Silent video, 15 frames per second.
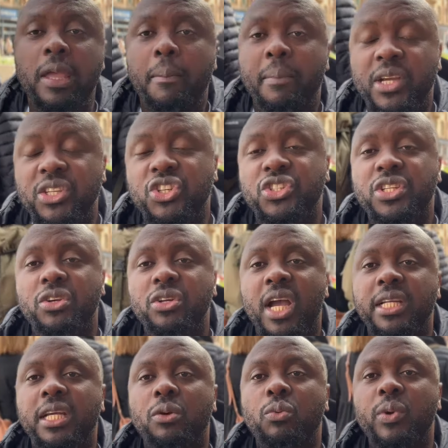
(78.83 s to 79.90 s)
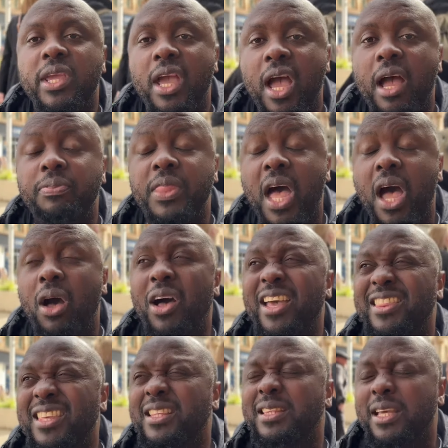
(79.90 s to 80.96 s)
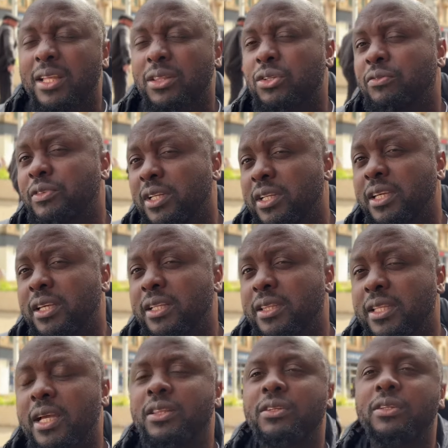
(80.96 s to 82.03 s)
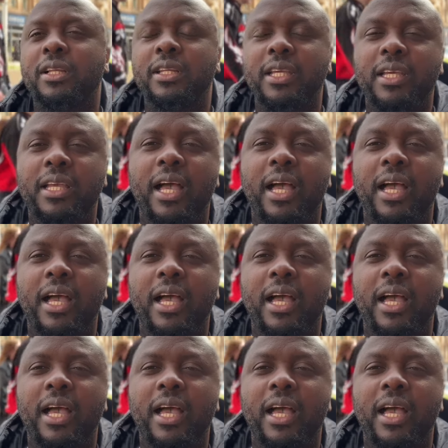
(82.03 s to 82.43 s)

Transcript: Manchester United, we have now, I think, 10th in the league.